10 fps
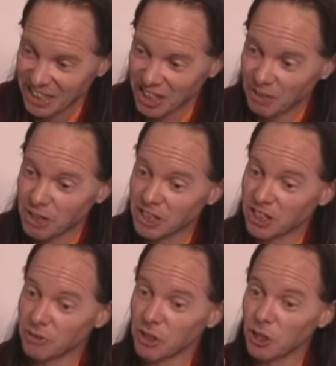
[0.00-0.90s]
the
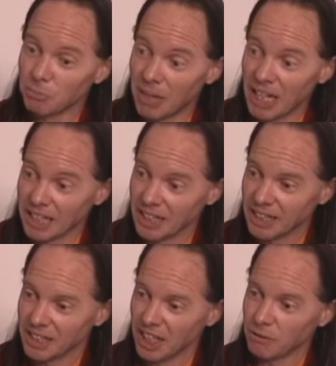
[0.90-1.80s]
emptiness of your own mind,
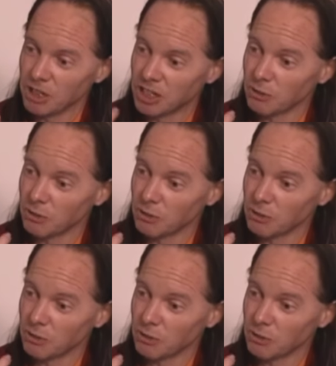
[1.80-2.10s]
the emptiness